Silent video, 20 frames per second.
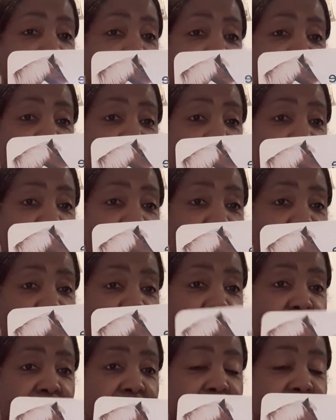them up to a
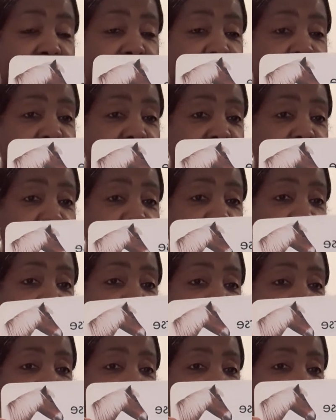wagon or something
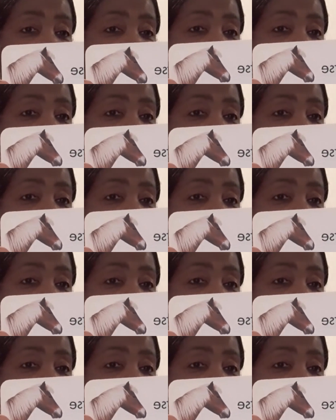and